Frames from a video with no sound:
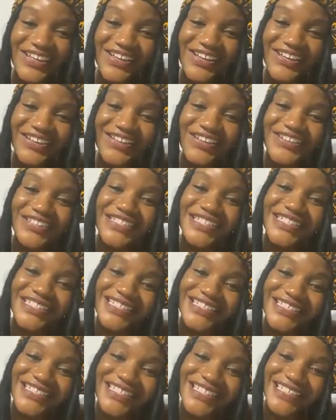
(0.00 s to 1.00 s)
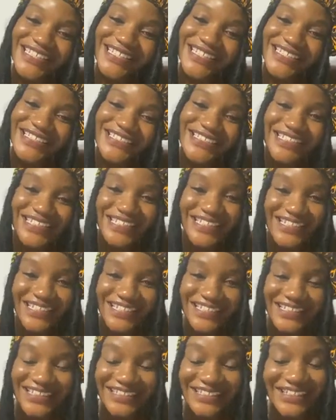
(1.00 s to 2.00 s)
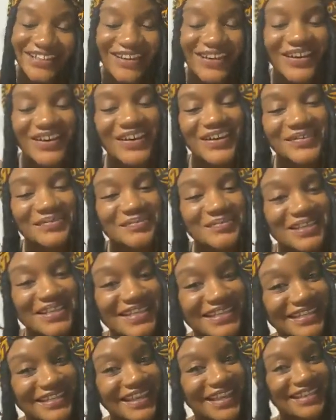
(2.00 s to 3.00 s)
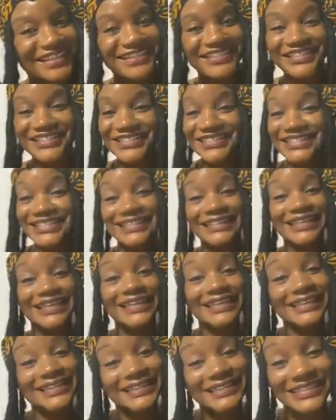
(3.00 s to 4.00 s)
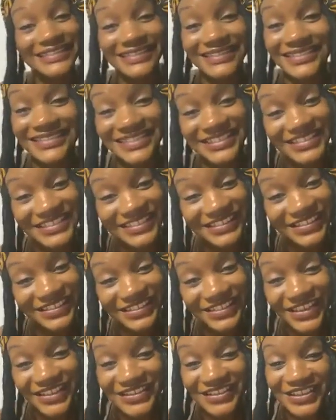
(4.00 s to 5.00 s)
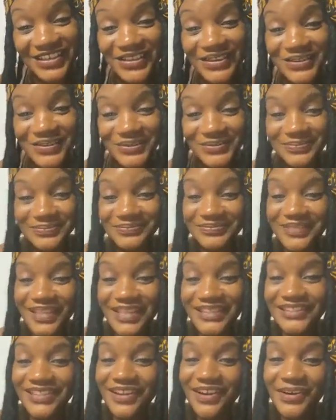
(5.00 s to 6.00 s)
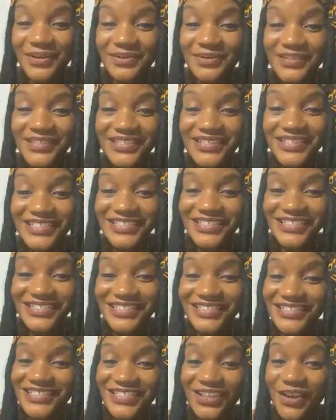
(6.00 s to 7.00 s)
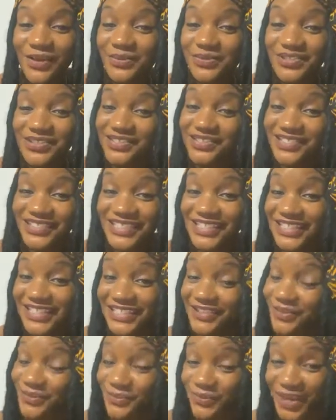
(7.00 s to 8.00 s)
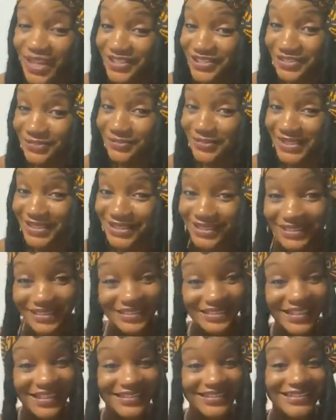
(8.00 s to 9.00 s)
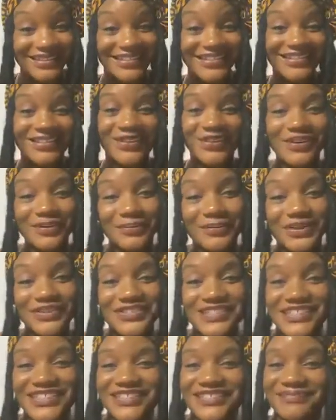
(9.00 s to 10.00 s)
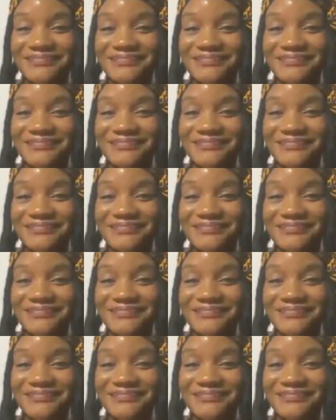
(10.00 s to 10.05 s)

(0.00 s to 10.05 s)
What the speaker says: Cordelia, yeah. Oh, man, I couldn't see none of this, just so y'all know. I thought y'all were just in here watching me. I said, Lord have mercy.